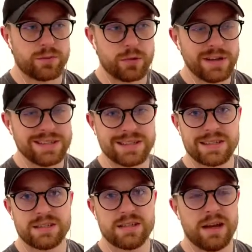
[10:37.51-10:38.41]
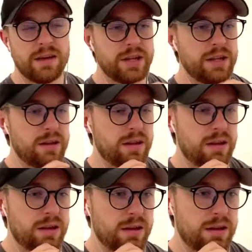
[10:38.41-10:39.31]
priests have
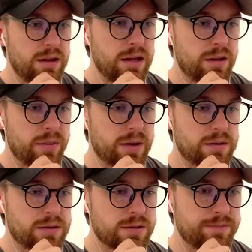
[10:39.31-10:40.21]
healing uh, healing powers.